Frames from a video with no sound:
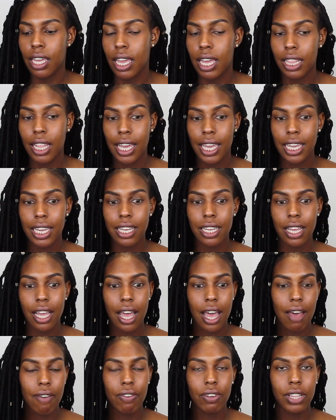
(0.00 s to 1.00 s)
thing. Like
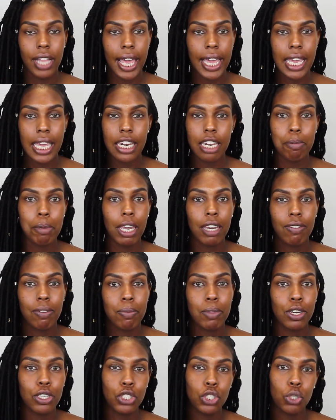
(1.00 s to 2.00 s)
I feel like anybody
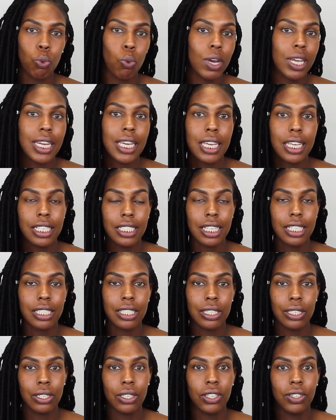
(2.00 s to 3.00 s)
from their 20s
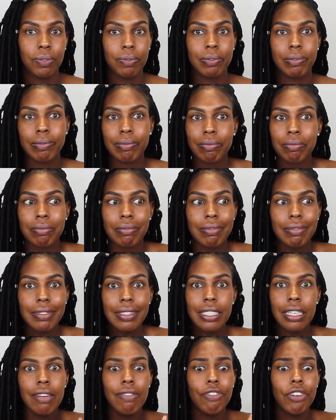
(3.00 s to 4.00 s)
until
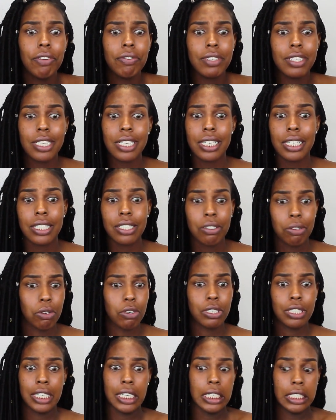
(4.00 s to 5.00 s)
50s
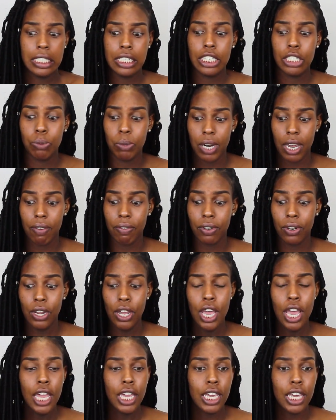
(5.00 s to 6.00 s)
or 60s,
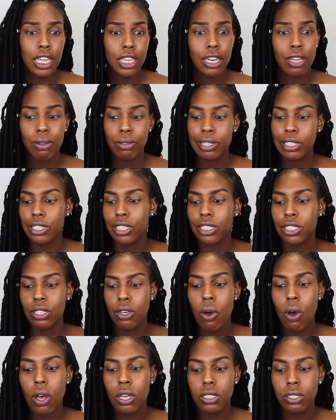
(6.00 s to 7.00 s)
whatever, can use this because
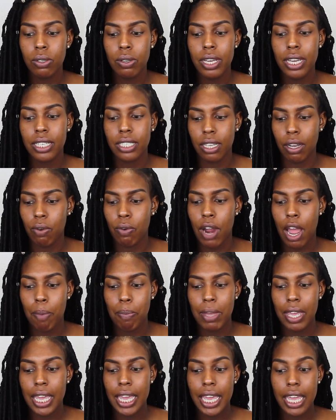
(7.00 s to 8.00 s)
it also is a
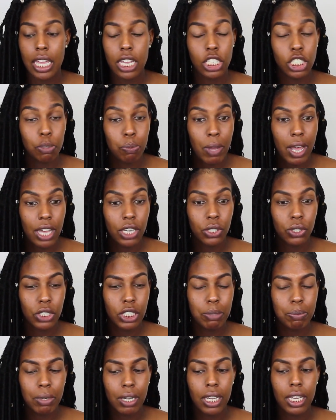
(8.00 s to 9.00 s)
rapid age spot
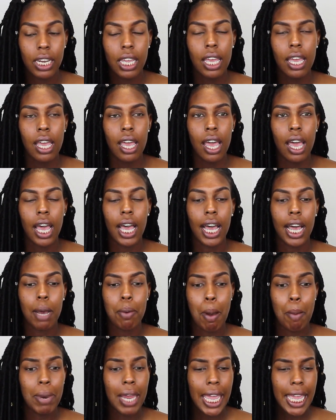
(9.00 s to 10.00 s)
treatment.
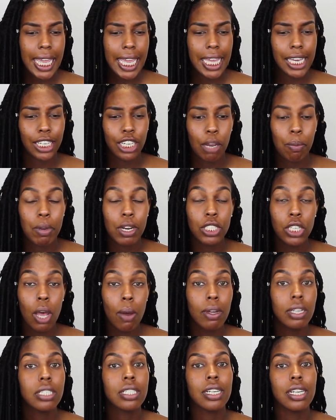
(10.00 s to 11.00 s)
Um, I'm not aging, but it's
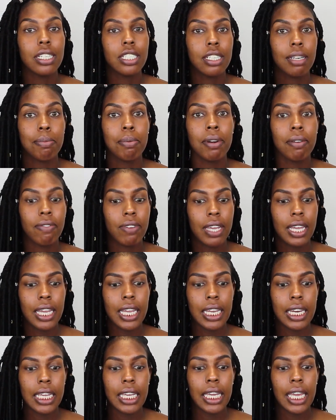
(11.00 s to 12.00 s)
always good to prevent
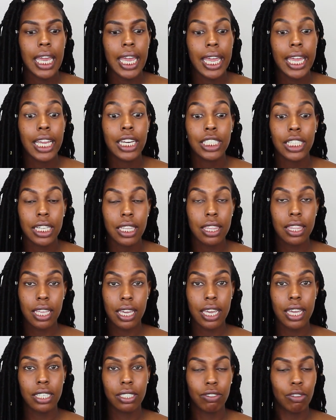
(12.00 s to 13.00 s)
any aging
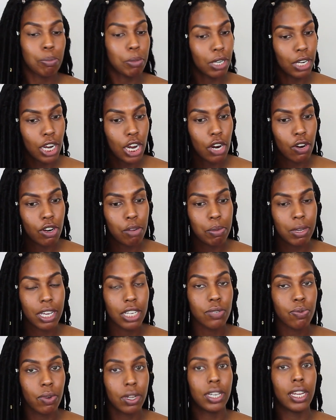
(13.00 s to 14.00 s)
things from occurring
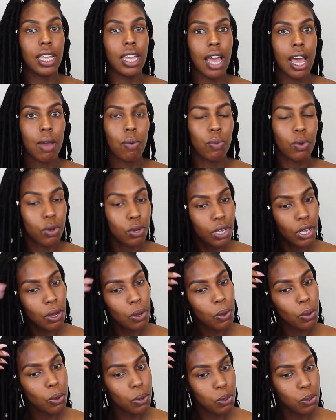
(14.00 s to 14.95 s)
because one day I will get